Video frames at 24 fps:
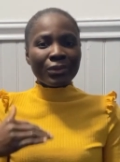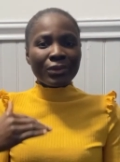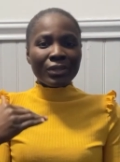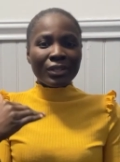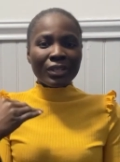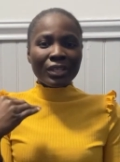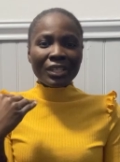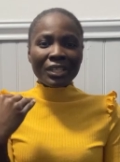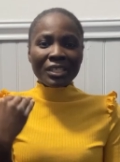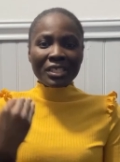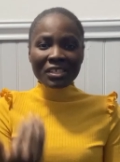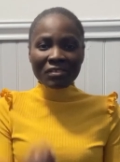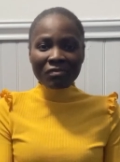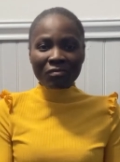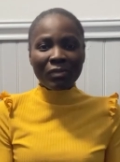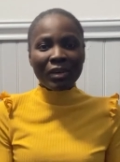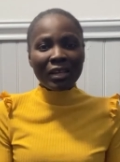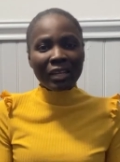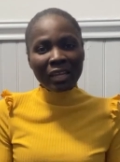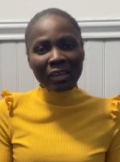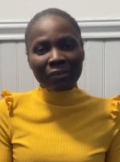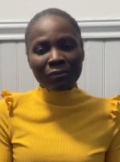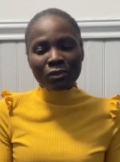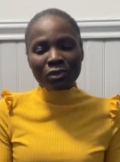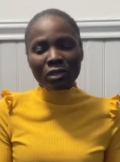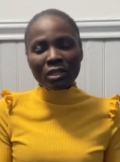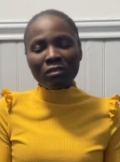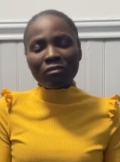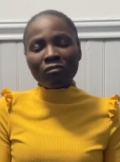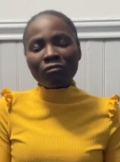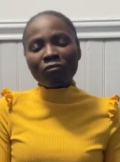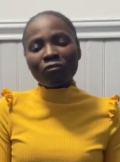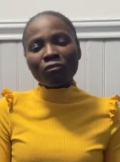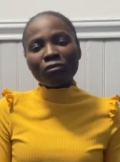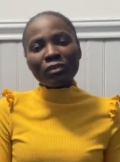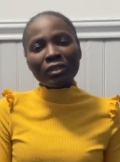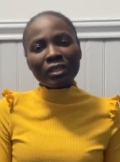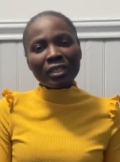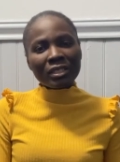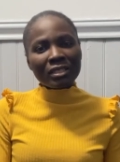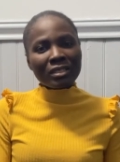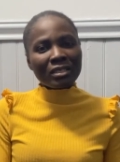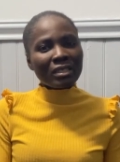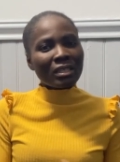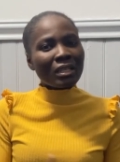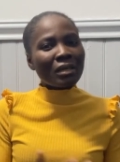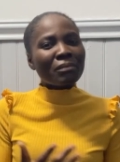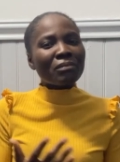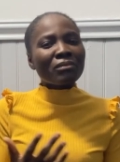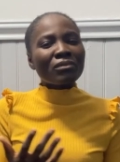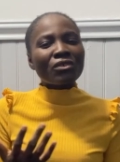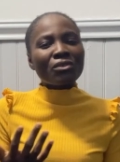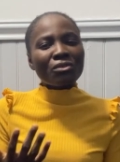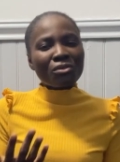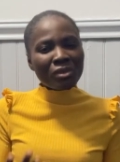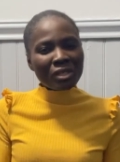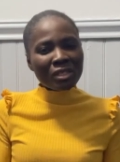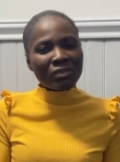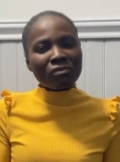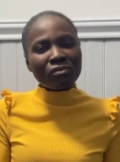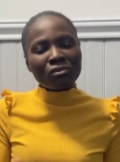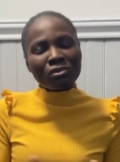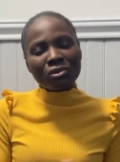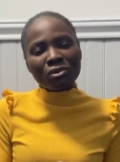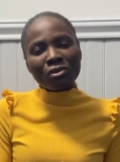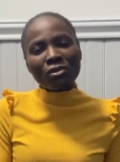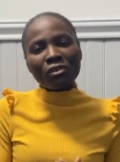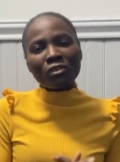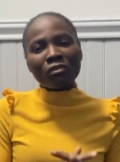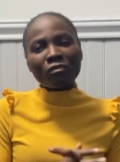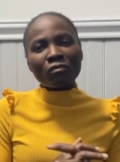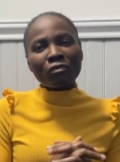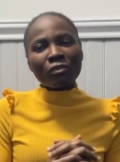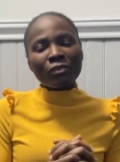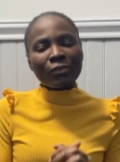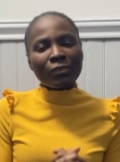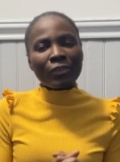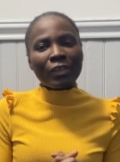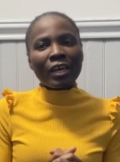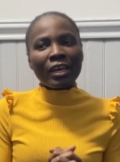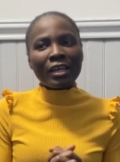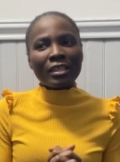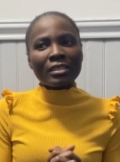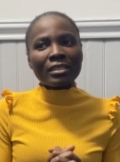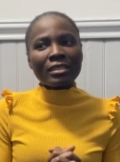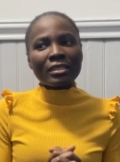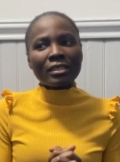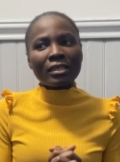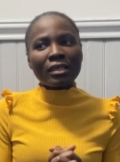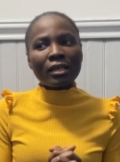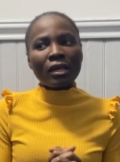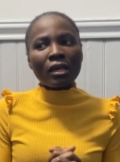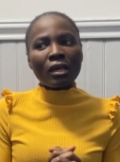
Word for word: live my life to the fullest, and I'm grateful to God for that.